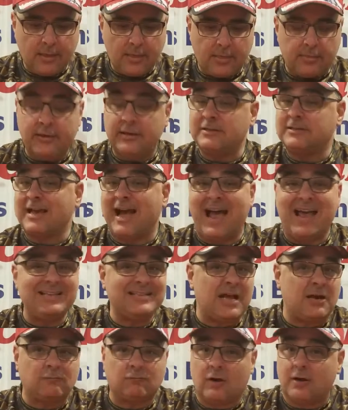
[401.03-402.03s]
There's guys
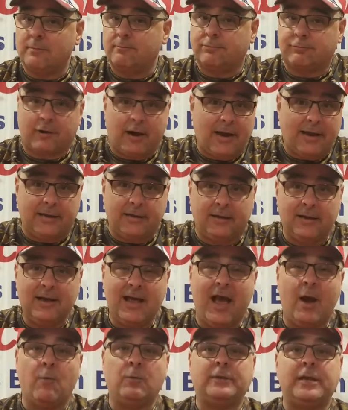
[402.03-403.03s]
that run braid.
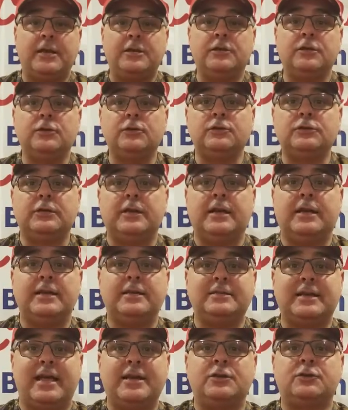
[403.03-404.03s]
And what they use
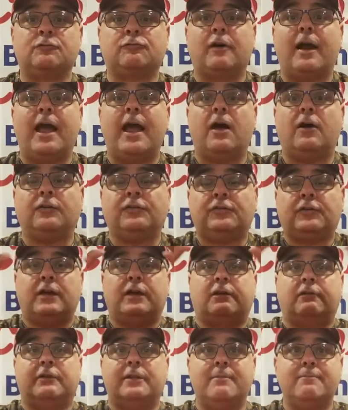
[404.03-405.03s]
is a drail
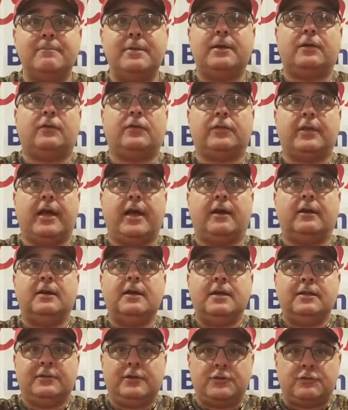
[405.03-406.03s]
sinker in the middle there
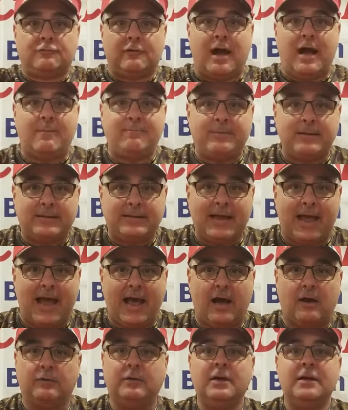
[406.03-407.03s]
to drop it
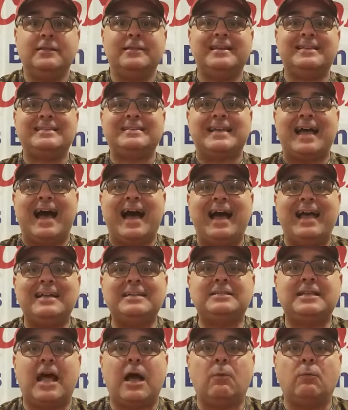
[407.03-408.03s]
down. There's
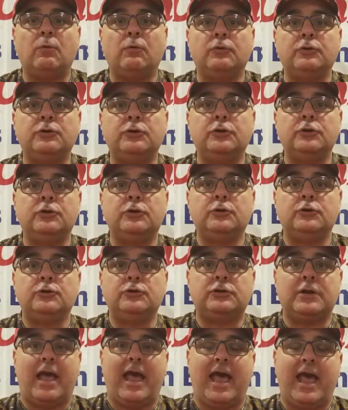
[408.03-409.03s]
guys that will
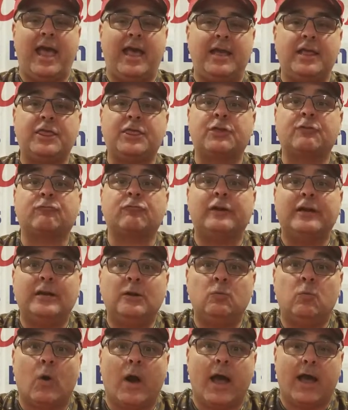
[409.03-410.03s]
use a
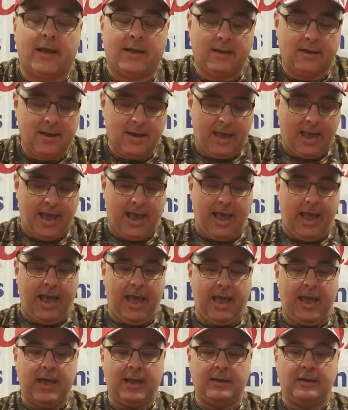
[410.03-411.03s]
three-way
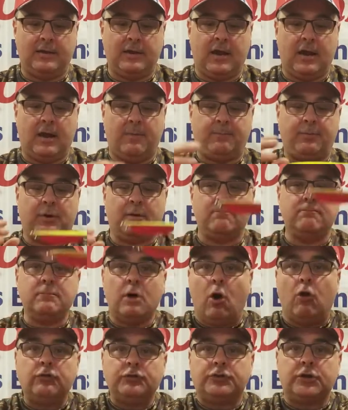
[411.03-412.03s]
and put a
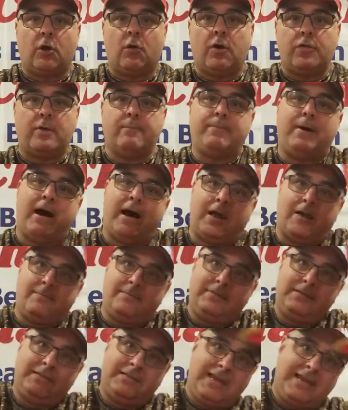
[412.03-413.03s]
mojo on the
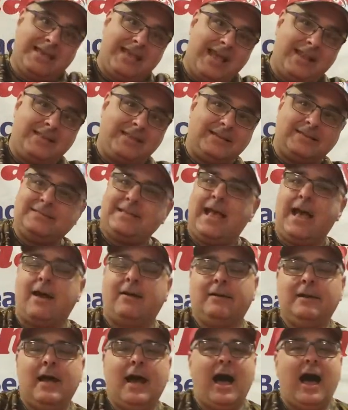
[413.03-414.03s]
bottom to get this
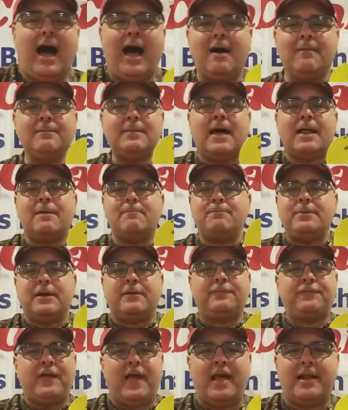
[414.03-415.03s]
down. I'm not a big
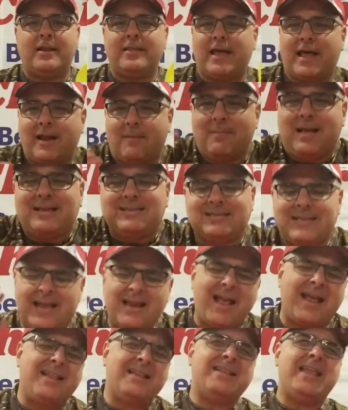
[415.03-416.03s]
fan of that. I'm not
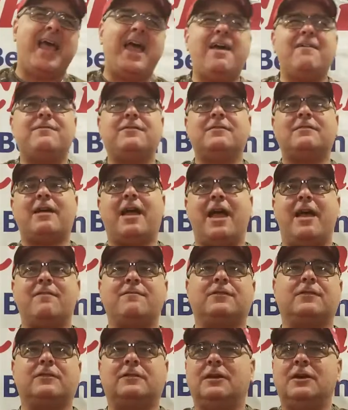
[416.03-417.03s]
saying I never,
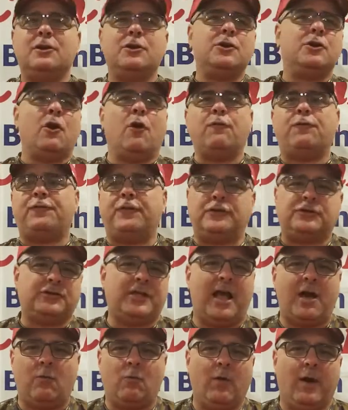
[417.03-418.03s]
ever, you know, fish
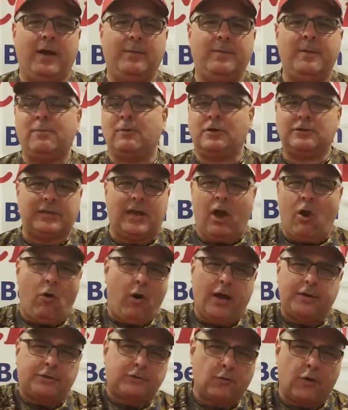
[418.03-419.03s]
that way. People can say, oh,
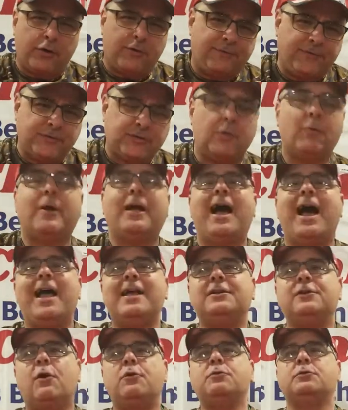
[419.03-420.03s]
I saw you fish that way.
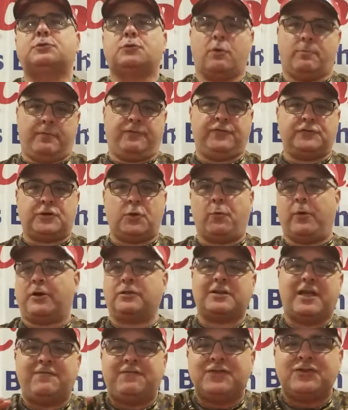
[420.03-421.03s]
I know you saw me fish that way
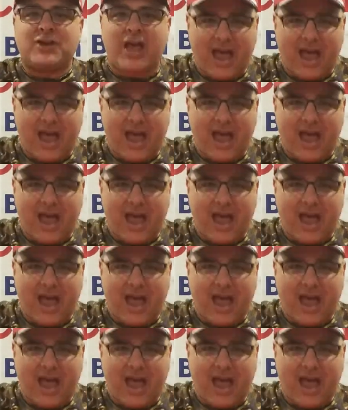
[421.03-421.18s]
because I fish